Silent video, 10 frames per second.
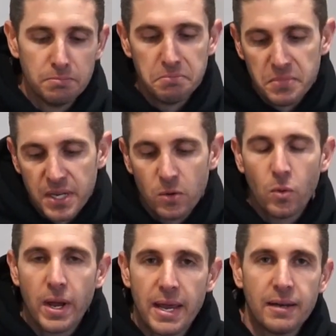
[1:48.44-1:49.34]

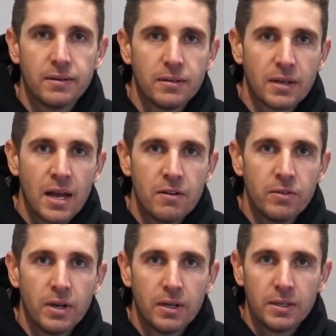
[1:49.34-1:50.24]
mid-weight, kind of
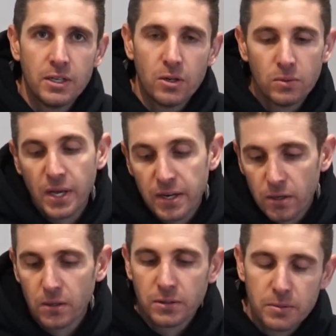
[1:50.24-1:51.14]
a,
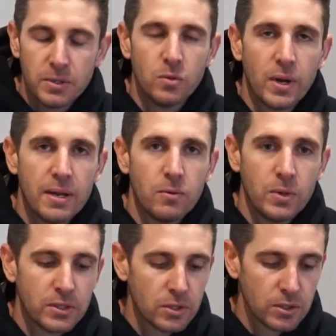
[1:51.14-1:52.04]
lighter to mid-weight
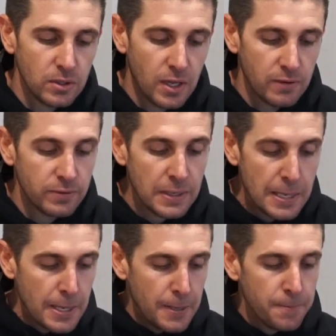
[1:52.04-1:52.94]
winter glove.
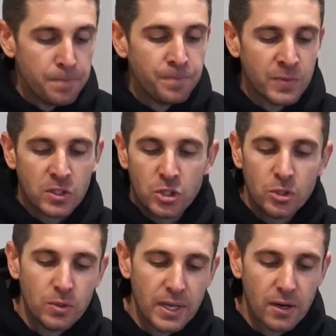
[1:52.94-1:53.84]

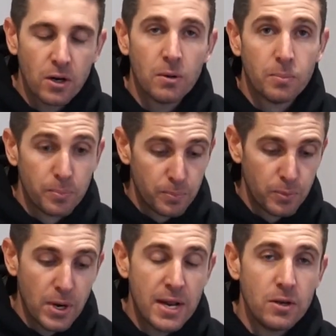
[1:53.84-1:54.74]
2 that are
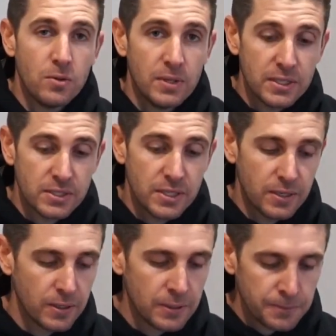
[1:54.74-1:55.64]
brand new this
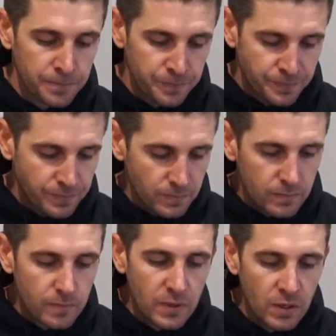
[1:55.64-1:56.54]
year,
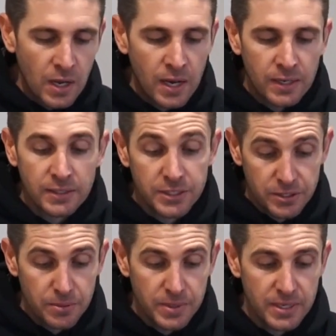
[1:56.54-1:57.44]
at
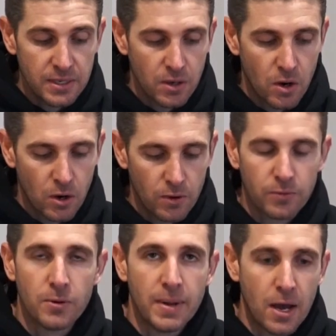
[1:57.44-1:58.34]
least to me, are
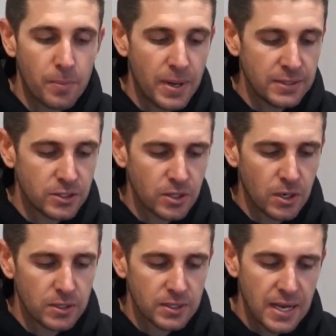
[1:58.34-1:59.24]
from Alpine
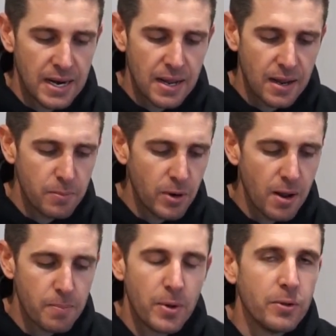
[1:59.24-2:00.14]
Stars, and I
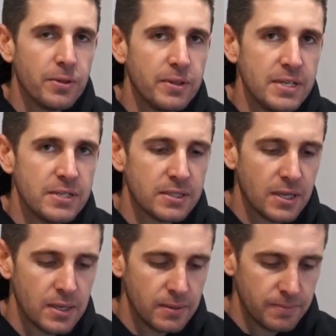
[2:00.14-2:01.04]
brought both of
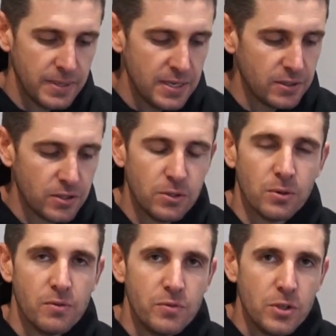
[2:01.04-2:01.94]
these into
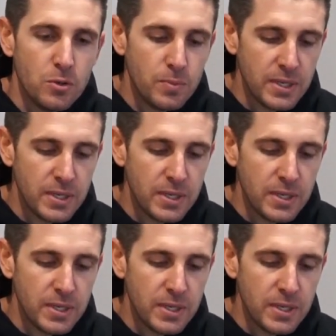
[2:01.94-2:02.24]
the review